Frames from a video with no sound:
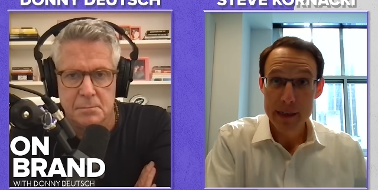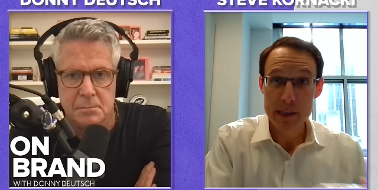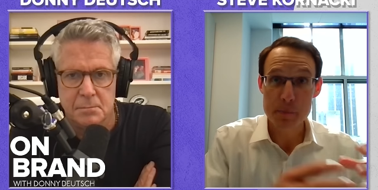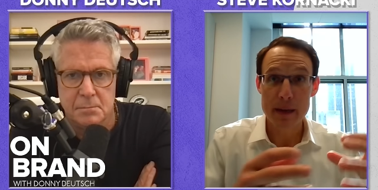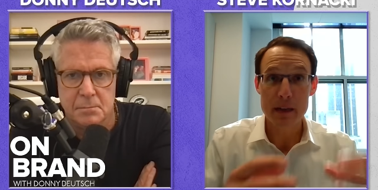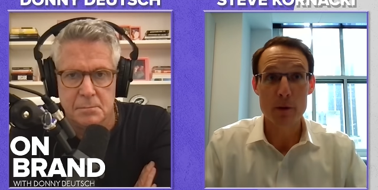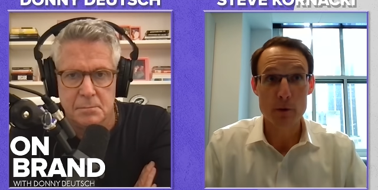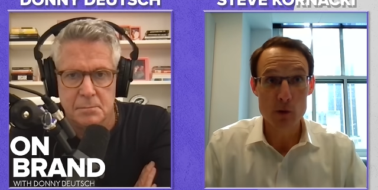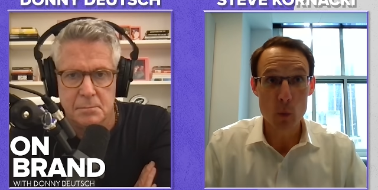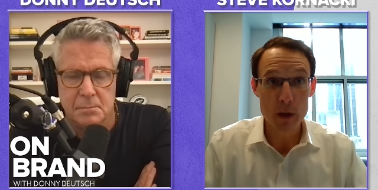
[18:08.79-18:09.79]
Speaker 1: Hispanic
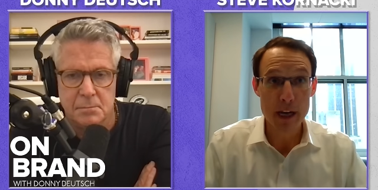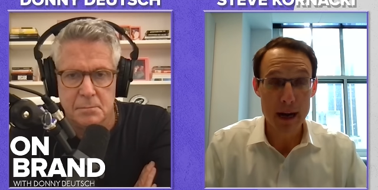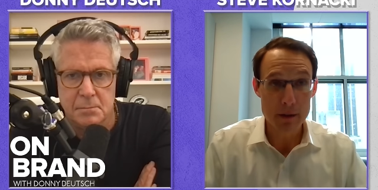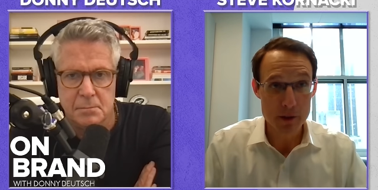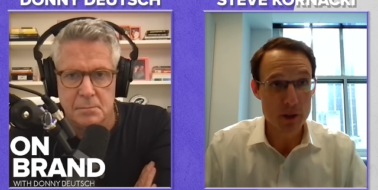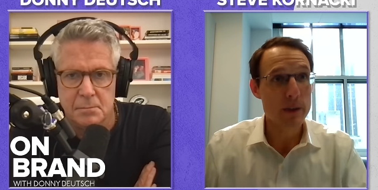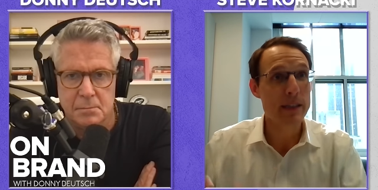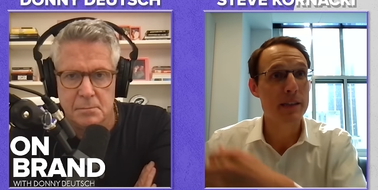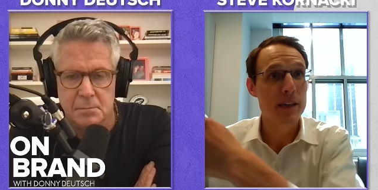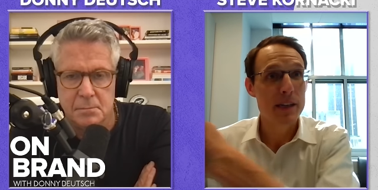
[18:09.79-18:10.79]
voters with college
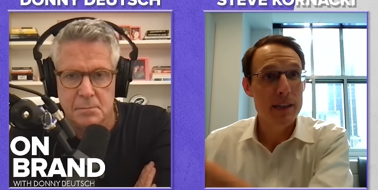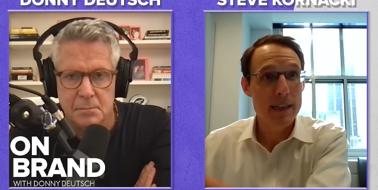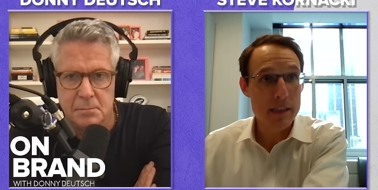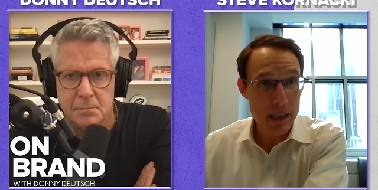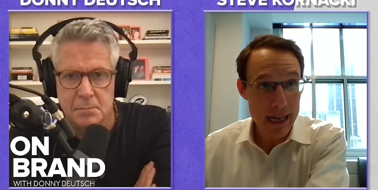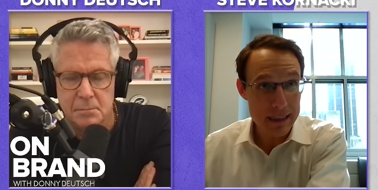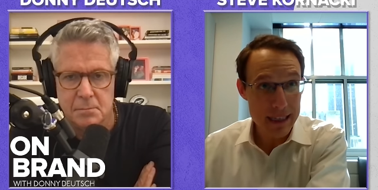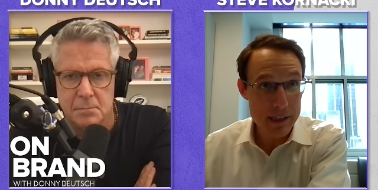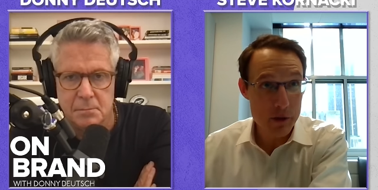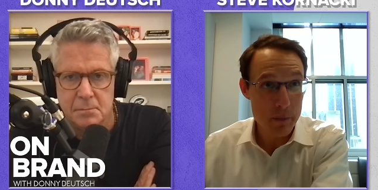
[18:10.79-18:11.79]
degrees, it's a lot
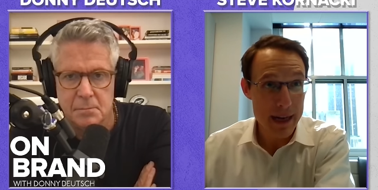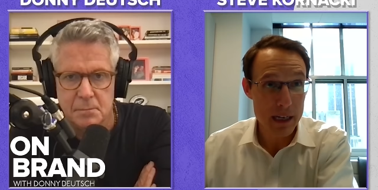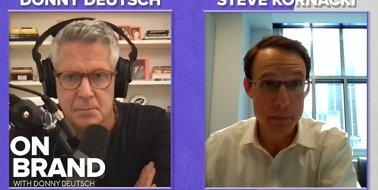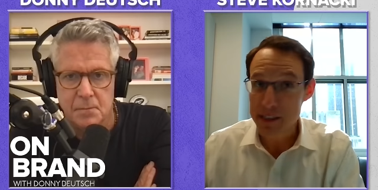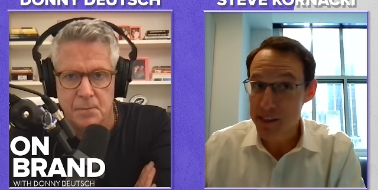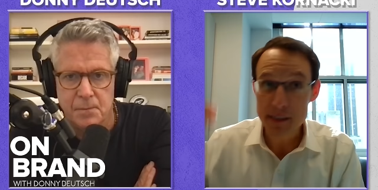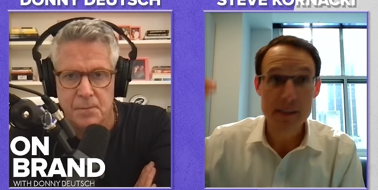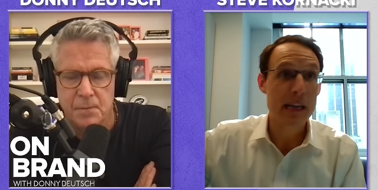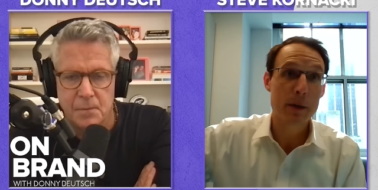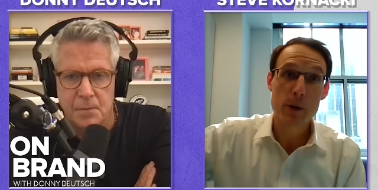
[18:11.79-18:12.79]
less dramatic. But since
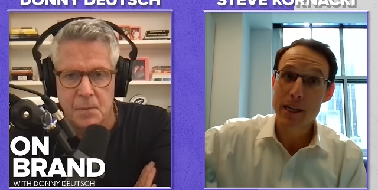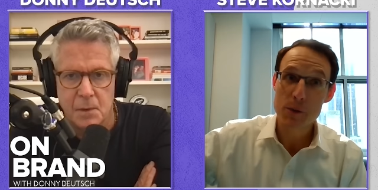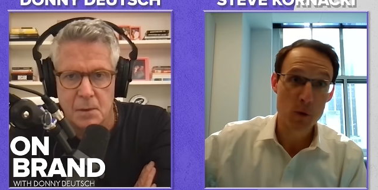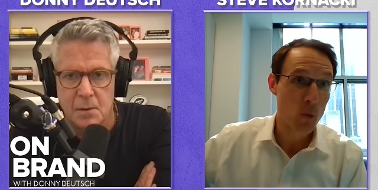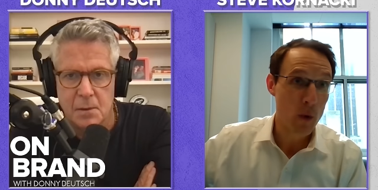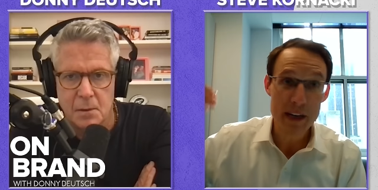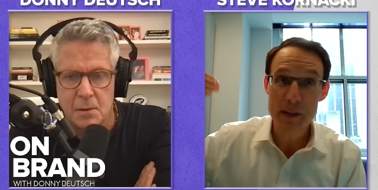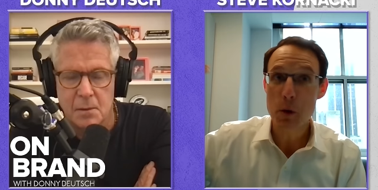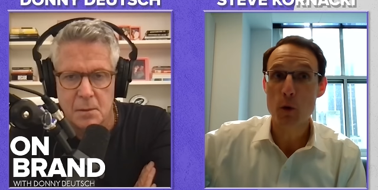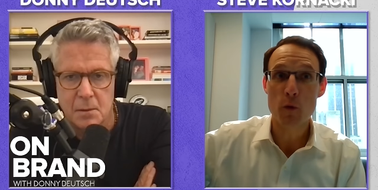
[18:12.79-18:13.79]
Democrats were
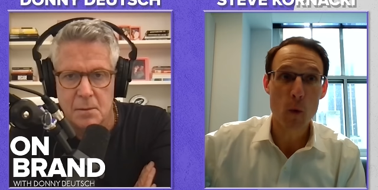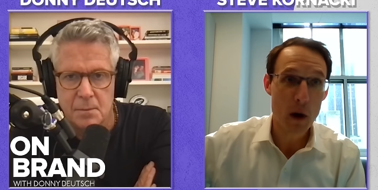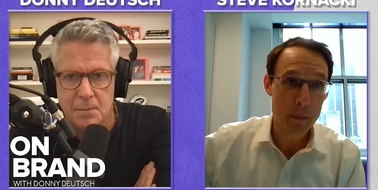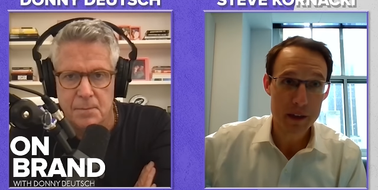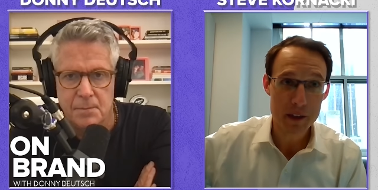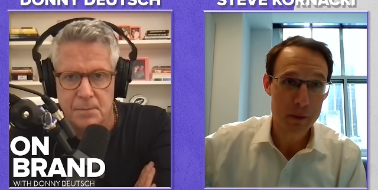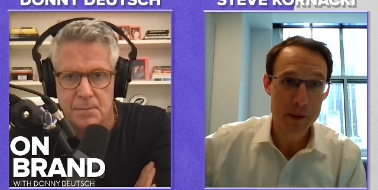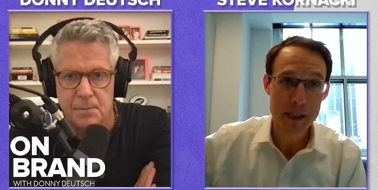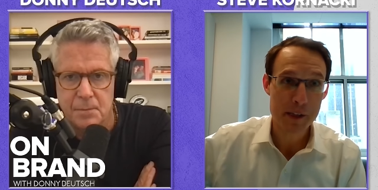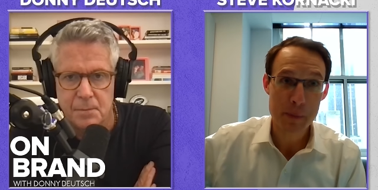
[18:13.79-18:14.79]
winning overwhelmingly
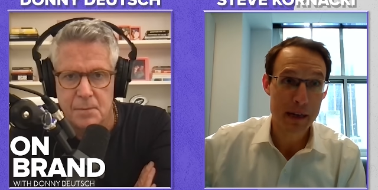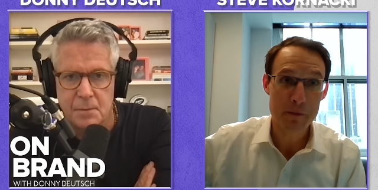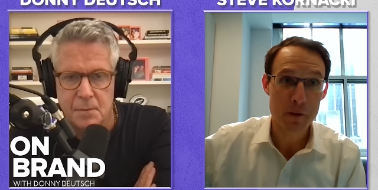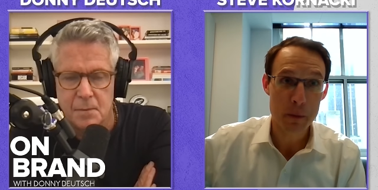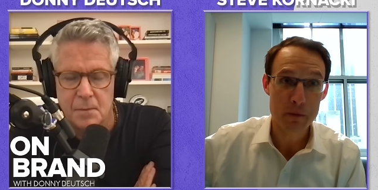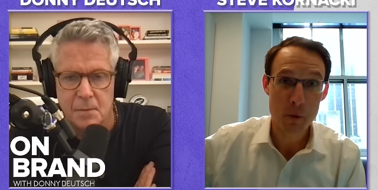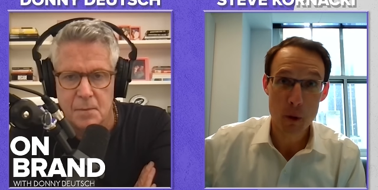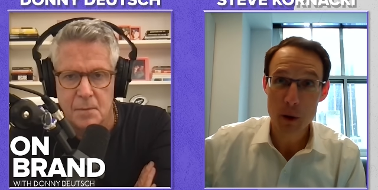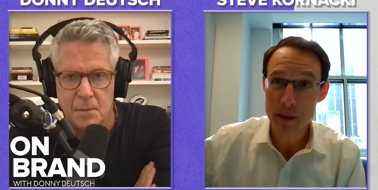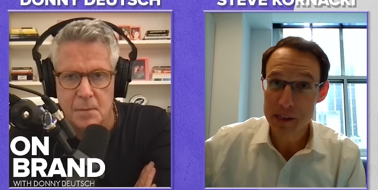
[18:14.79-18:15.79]
with the Hispanic vote
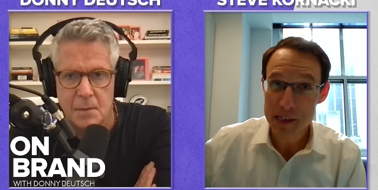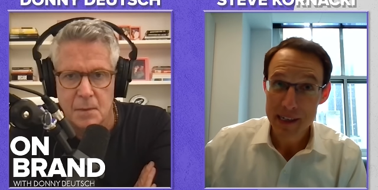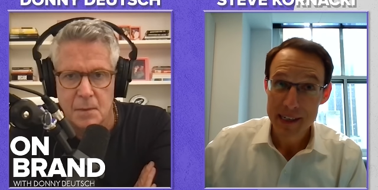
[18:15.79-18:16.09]
before all this,